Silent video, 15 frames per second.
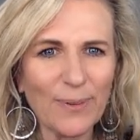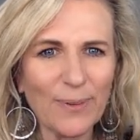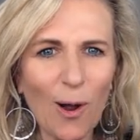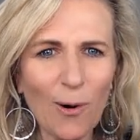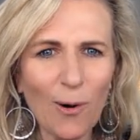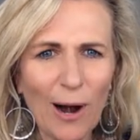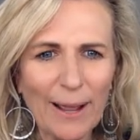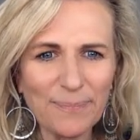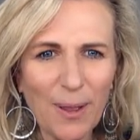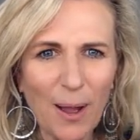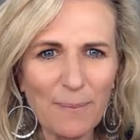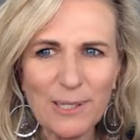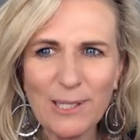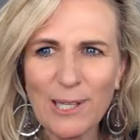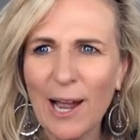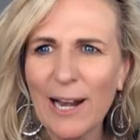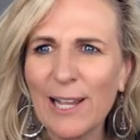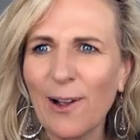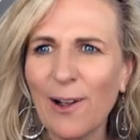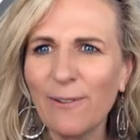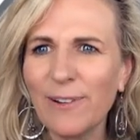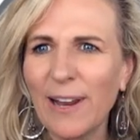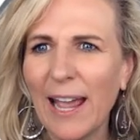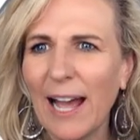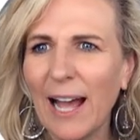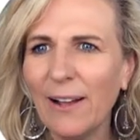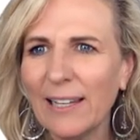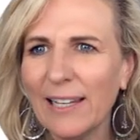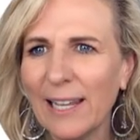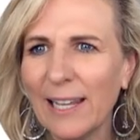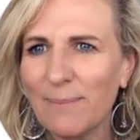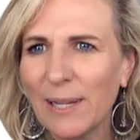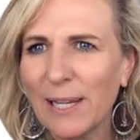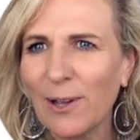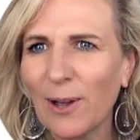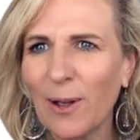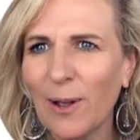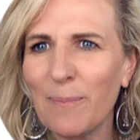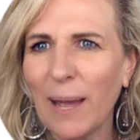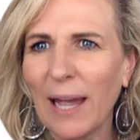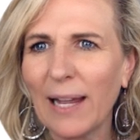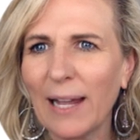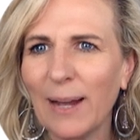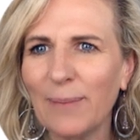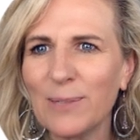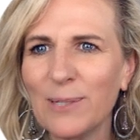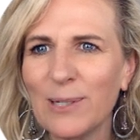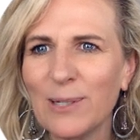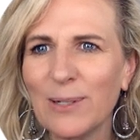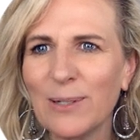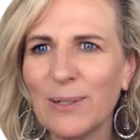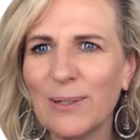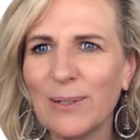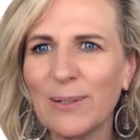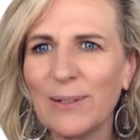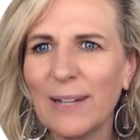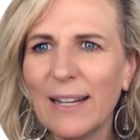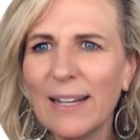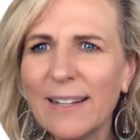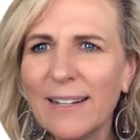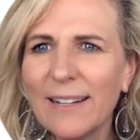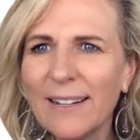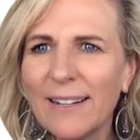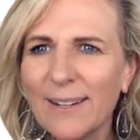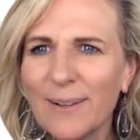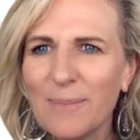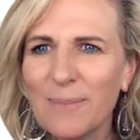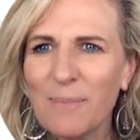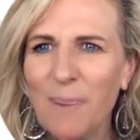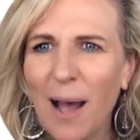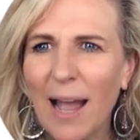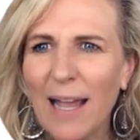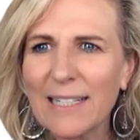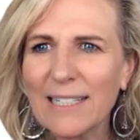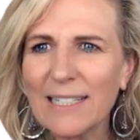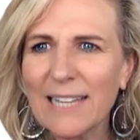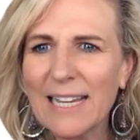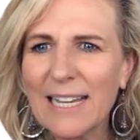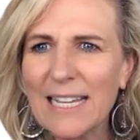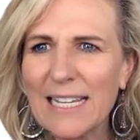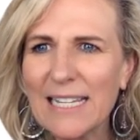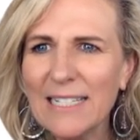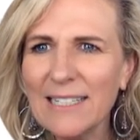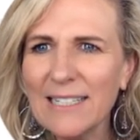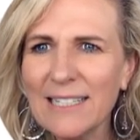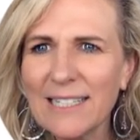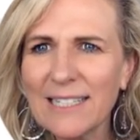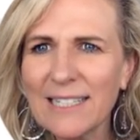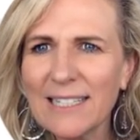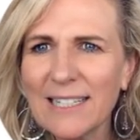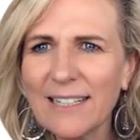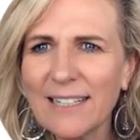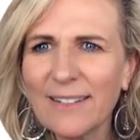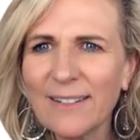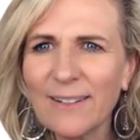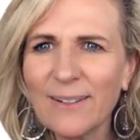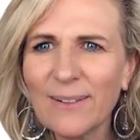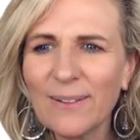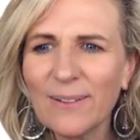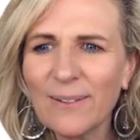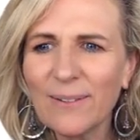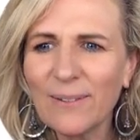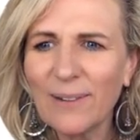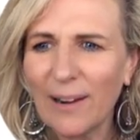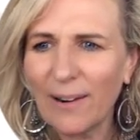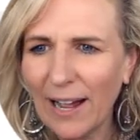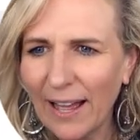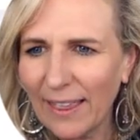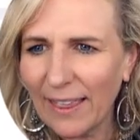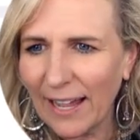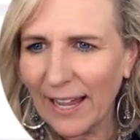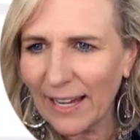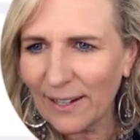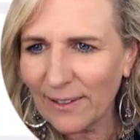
All right, I'm signing off now. Let me go back up to my scenes. Where are they?